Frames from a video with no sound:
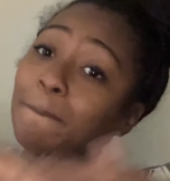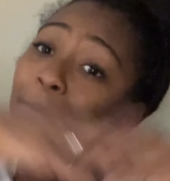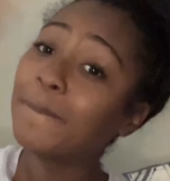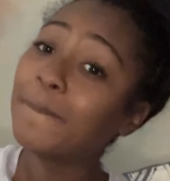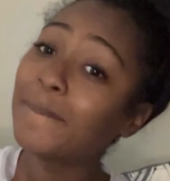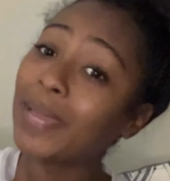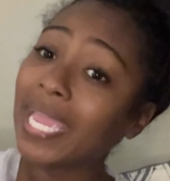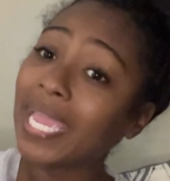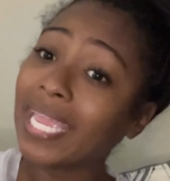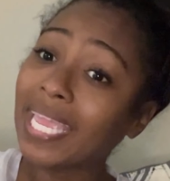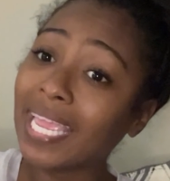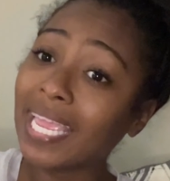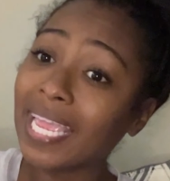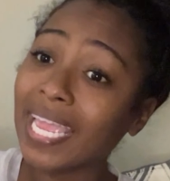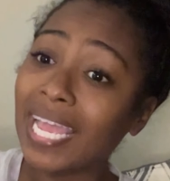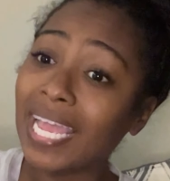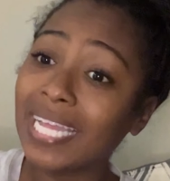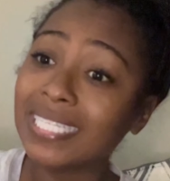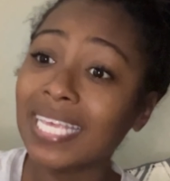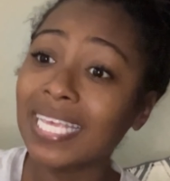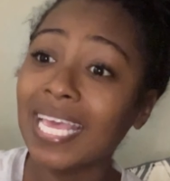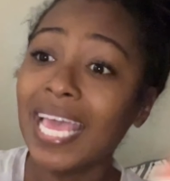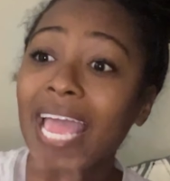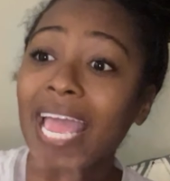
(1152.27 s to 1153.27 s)
making
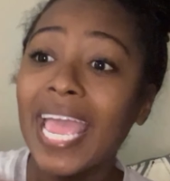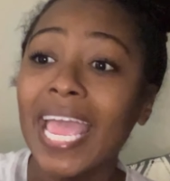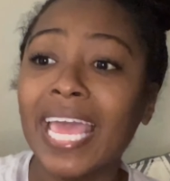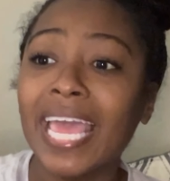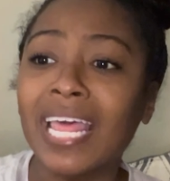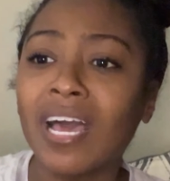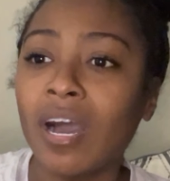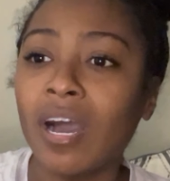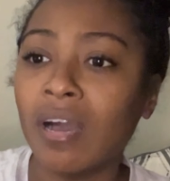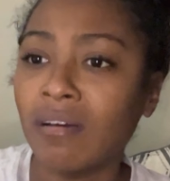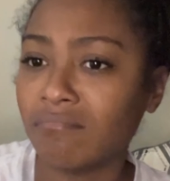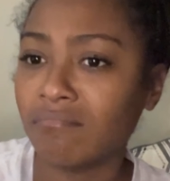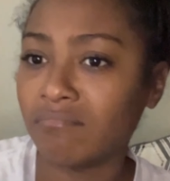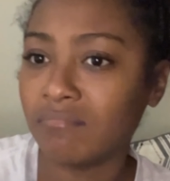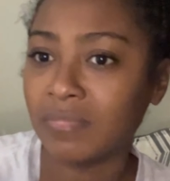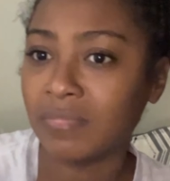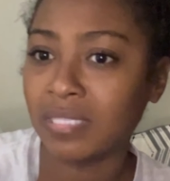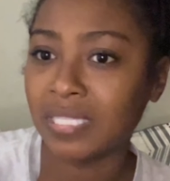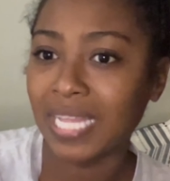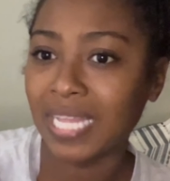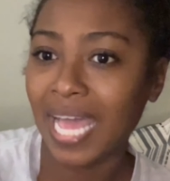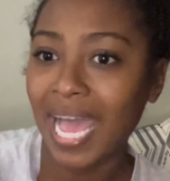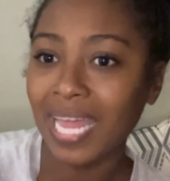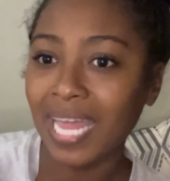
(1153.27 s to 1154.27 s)
it. And oh,
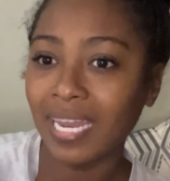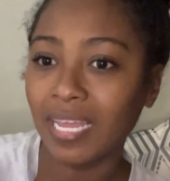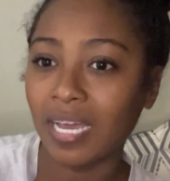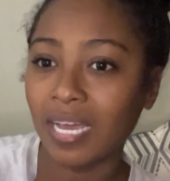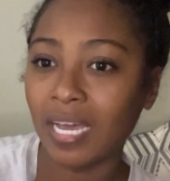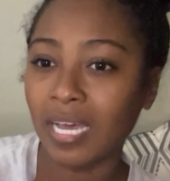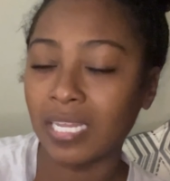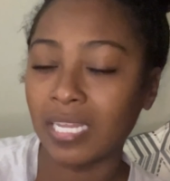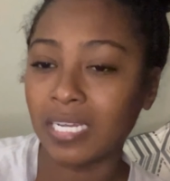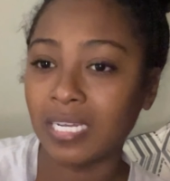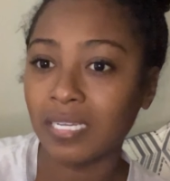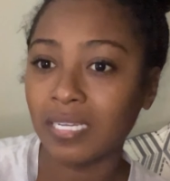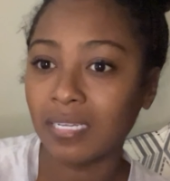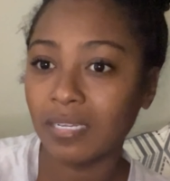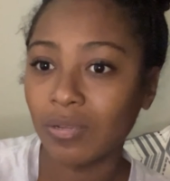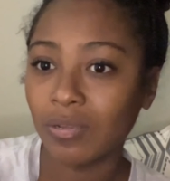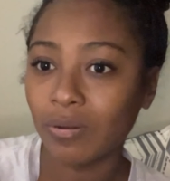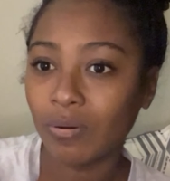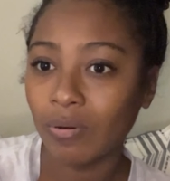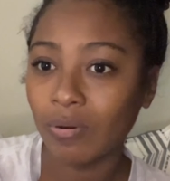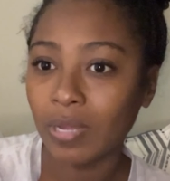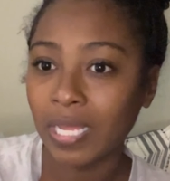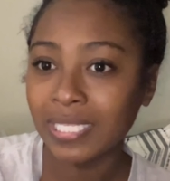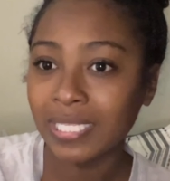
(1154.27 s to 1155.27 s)
not a,
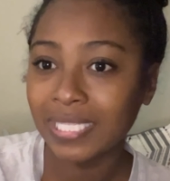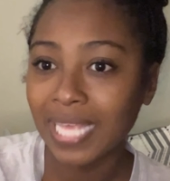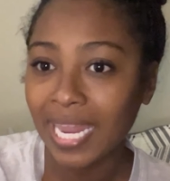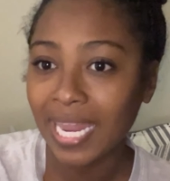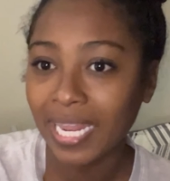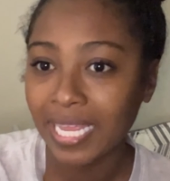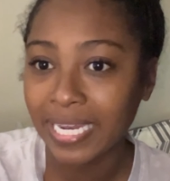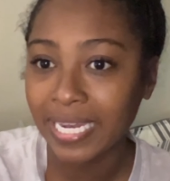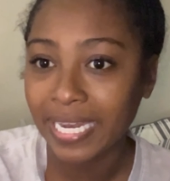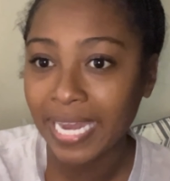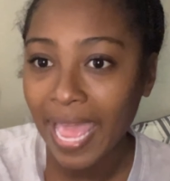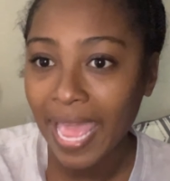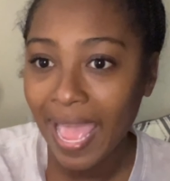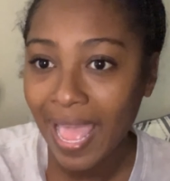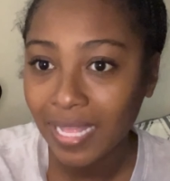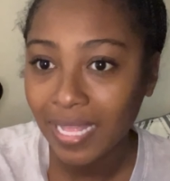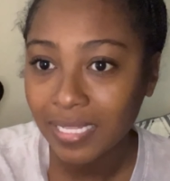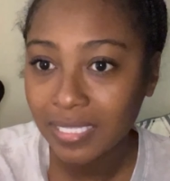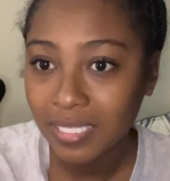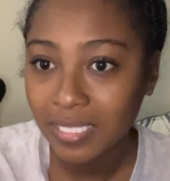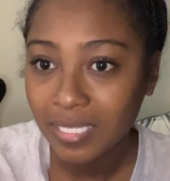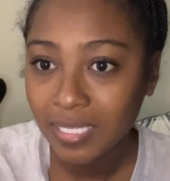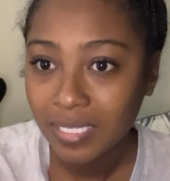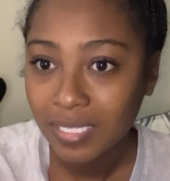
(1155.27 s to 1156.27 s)
is that a
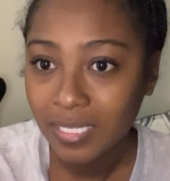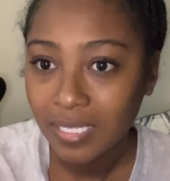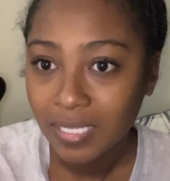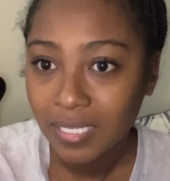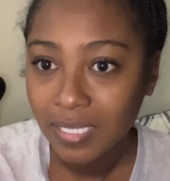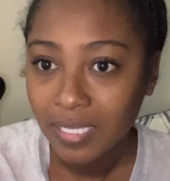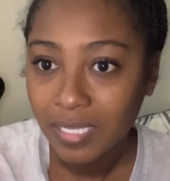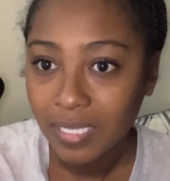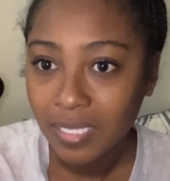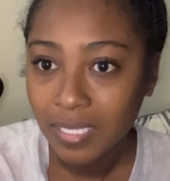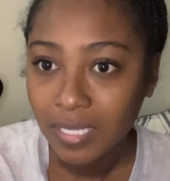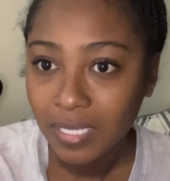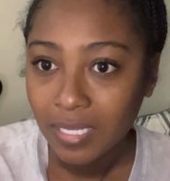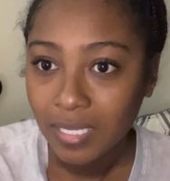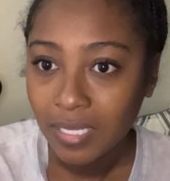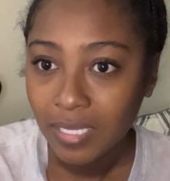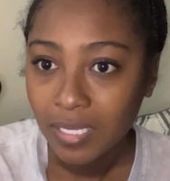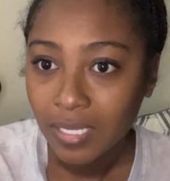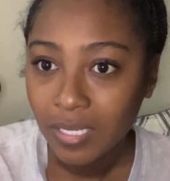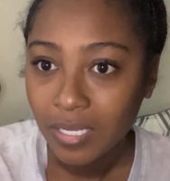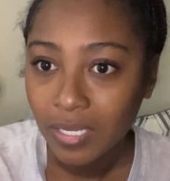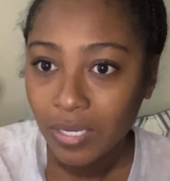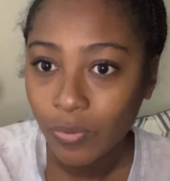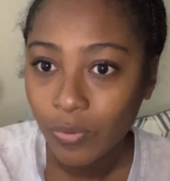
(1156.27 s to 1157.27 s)
net?
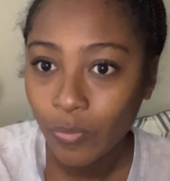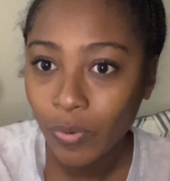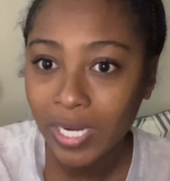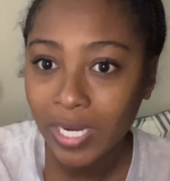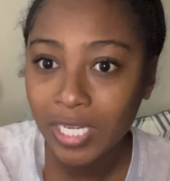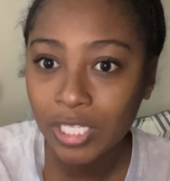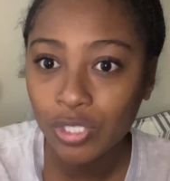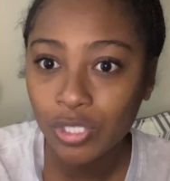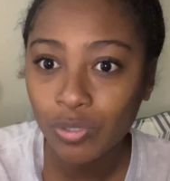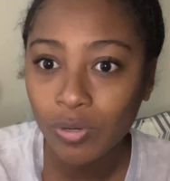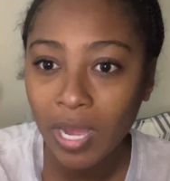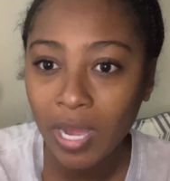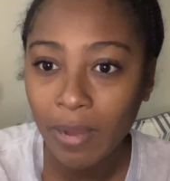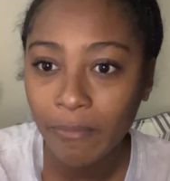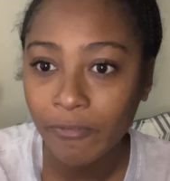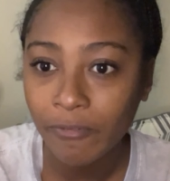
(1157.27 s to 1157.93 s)
Where did you come